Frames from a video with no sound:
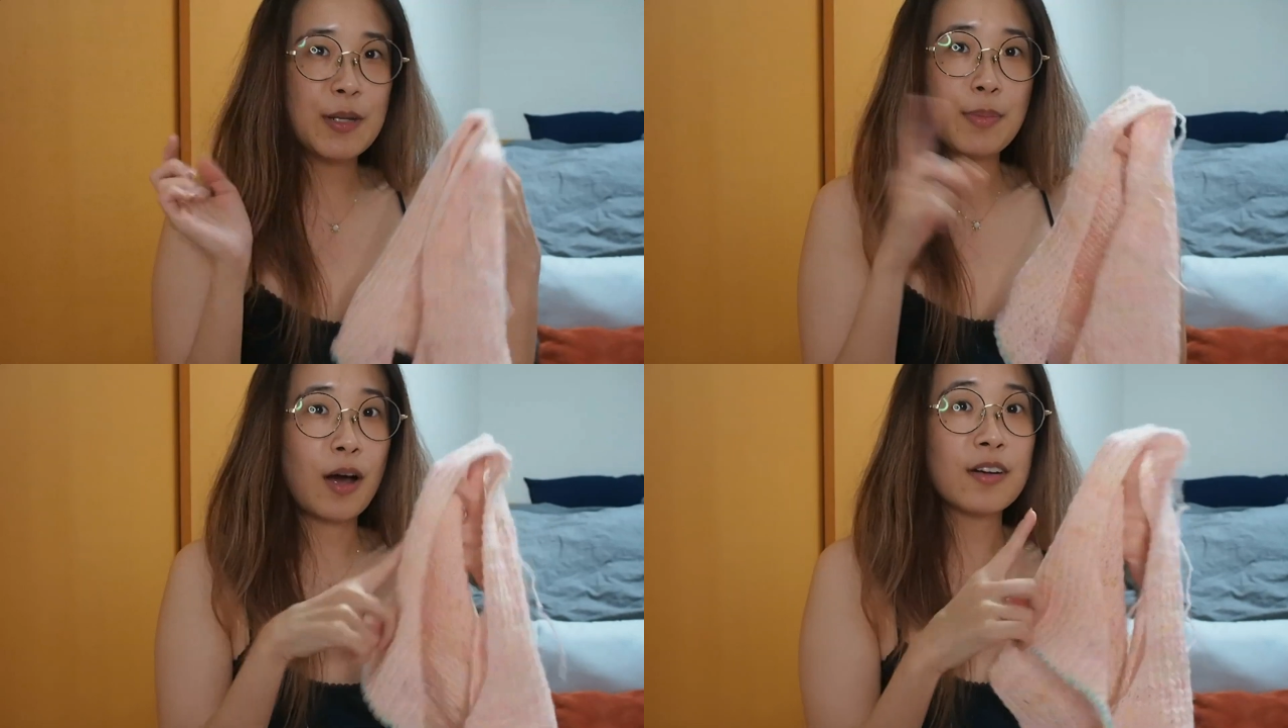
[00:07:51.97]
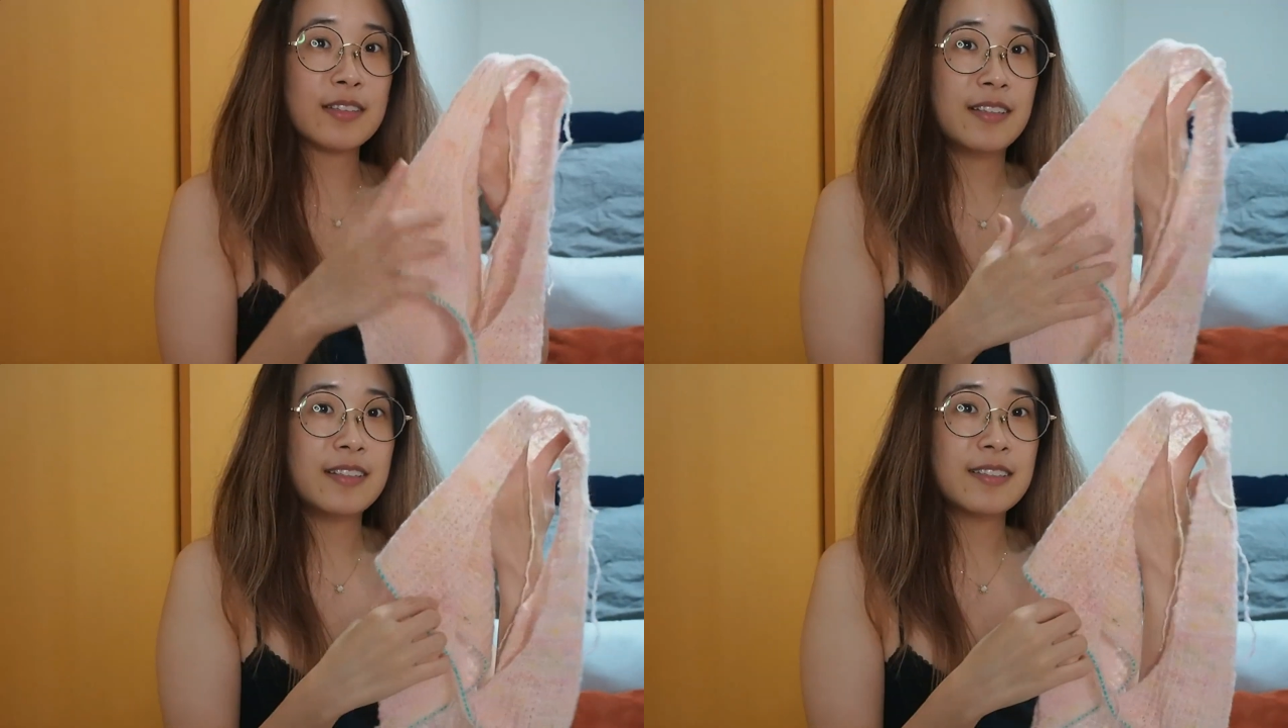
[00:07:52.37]
blocked
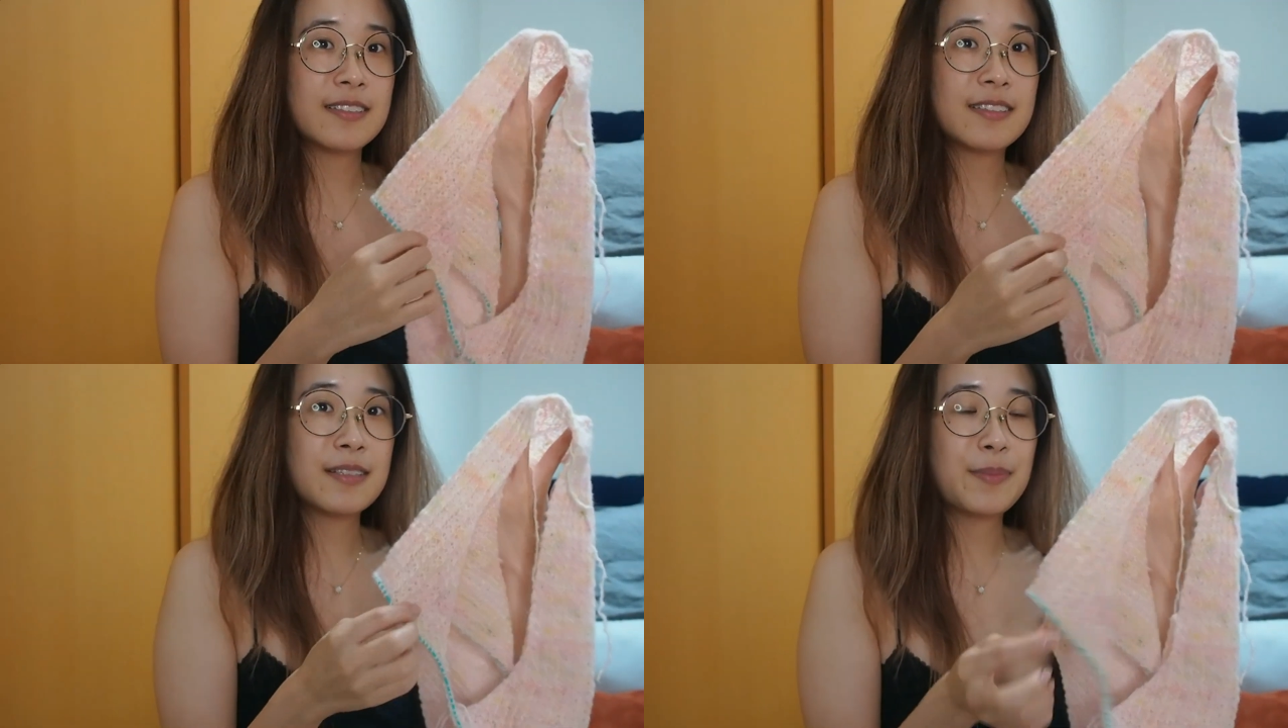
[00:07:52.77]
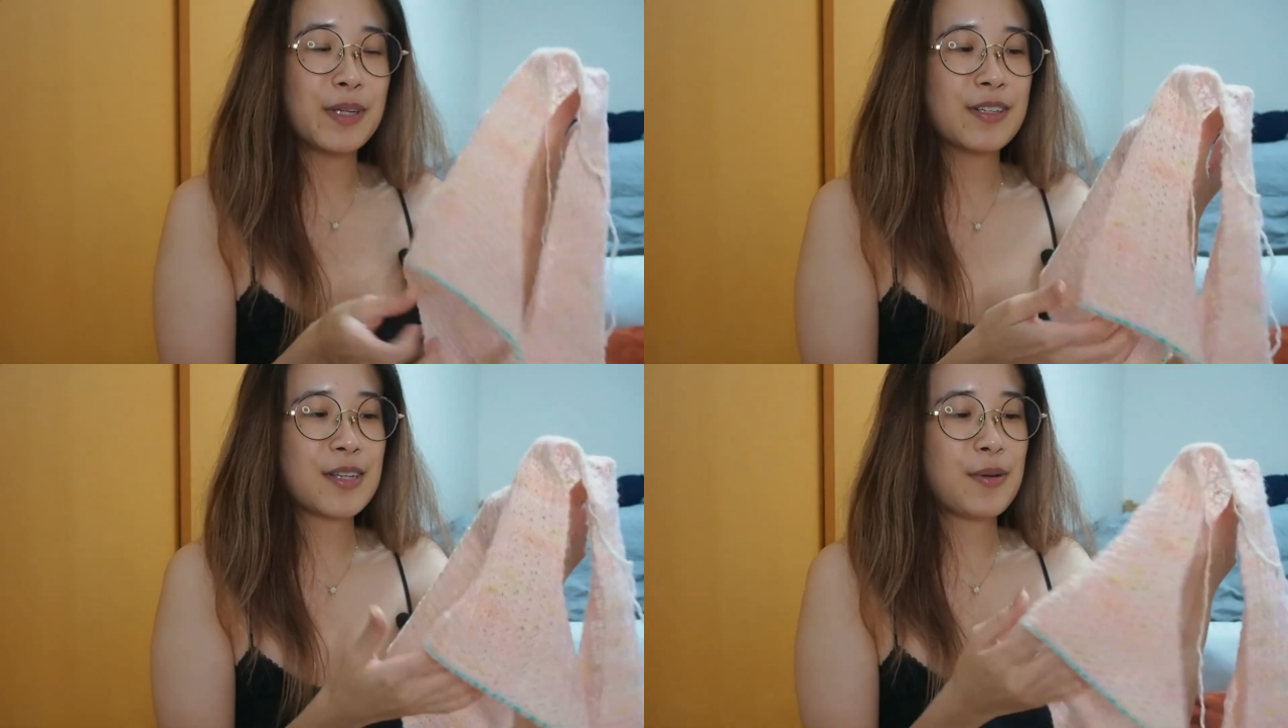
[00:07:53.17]
this
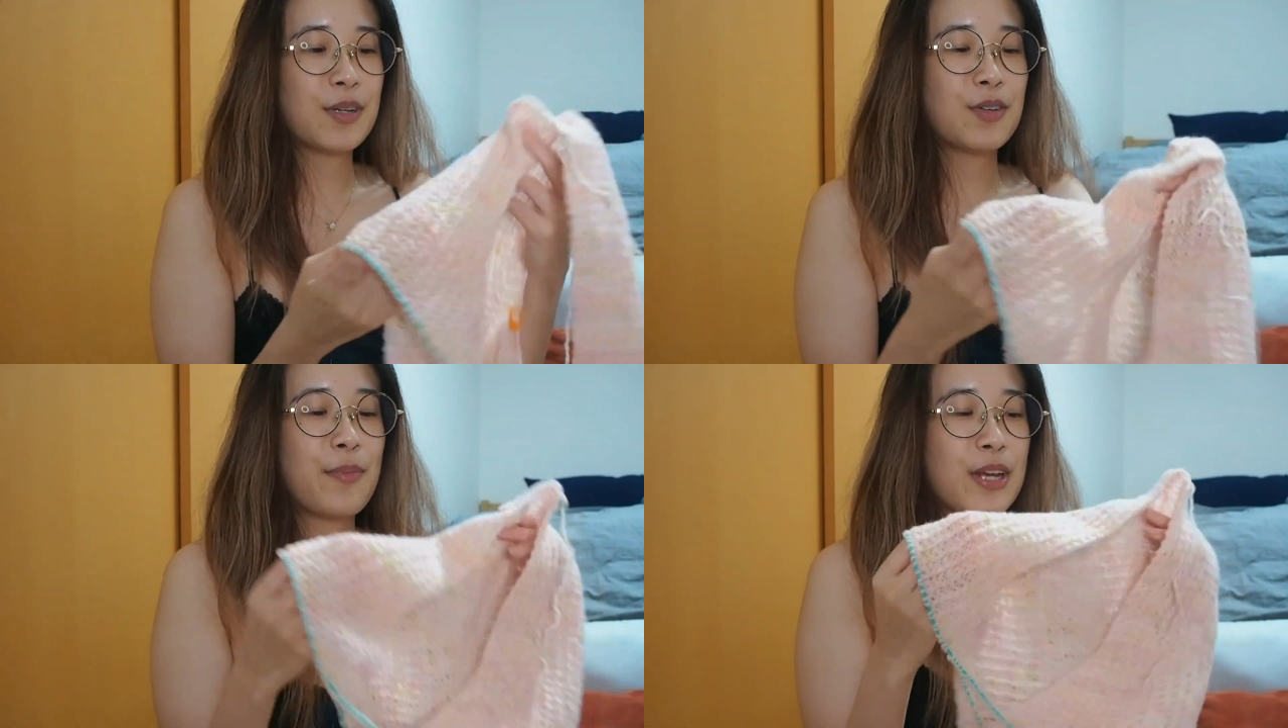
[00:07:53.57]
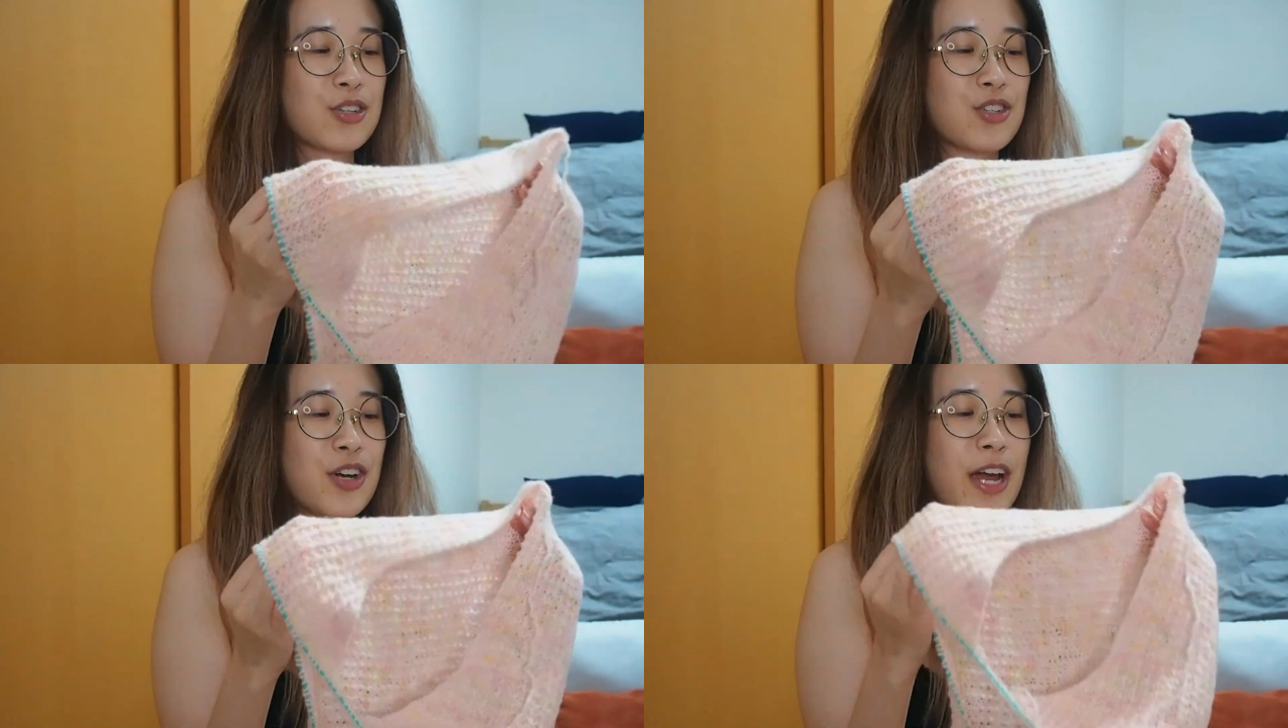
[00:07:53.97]
because I wanted to make
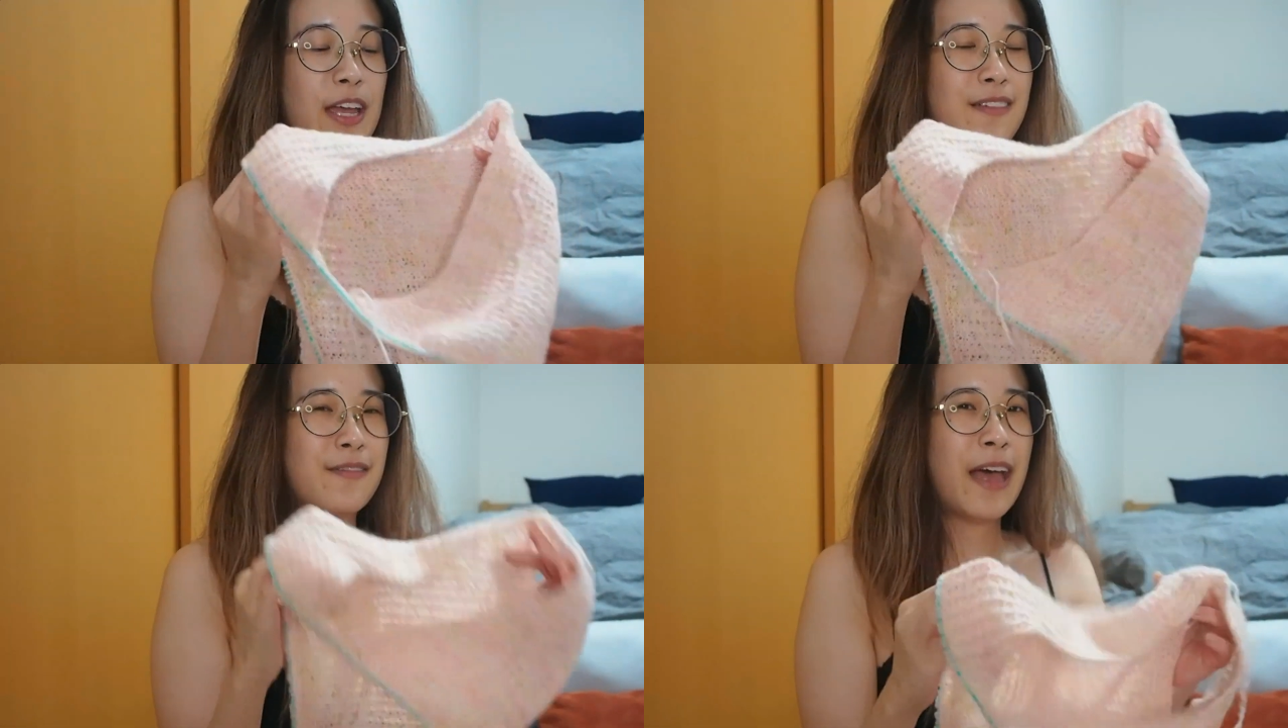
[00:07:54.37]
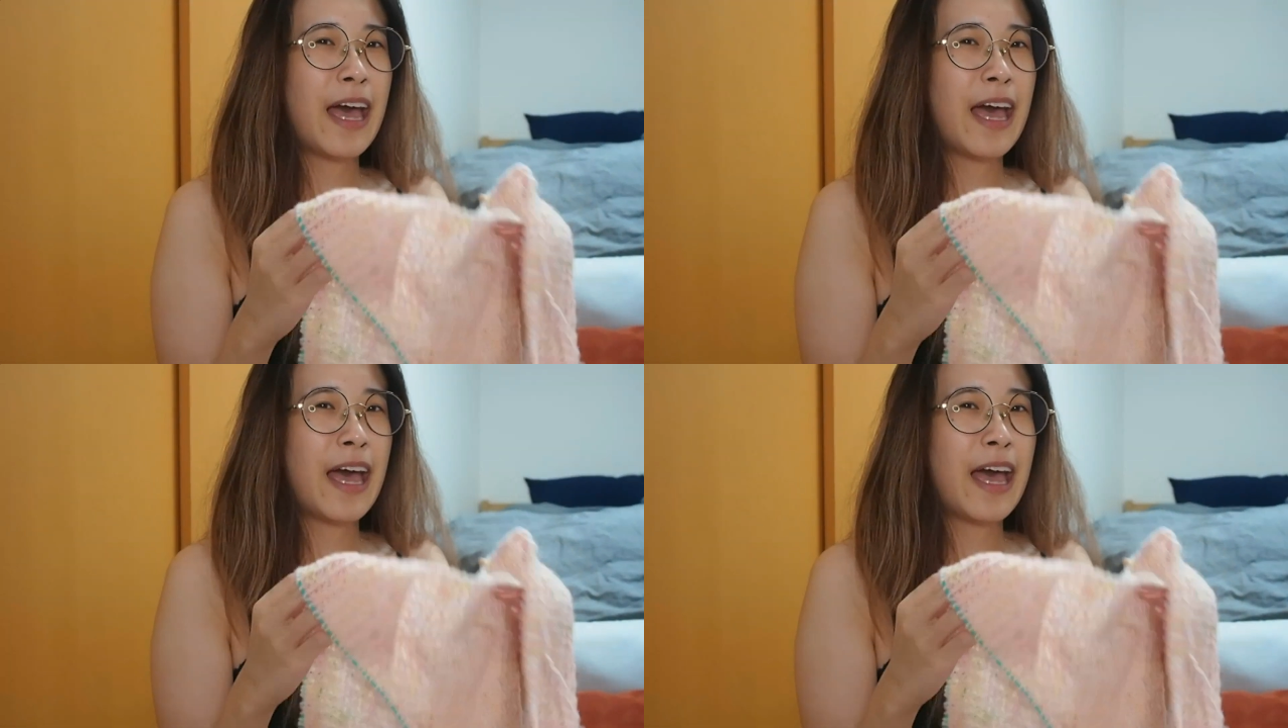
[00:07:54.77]
sure I've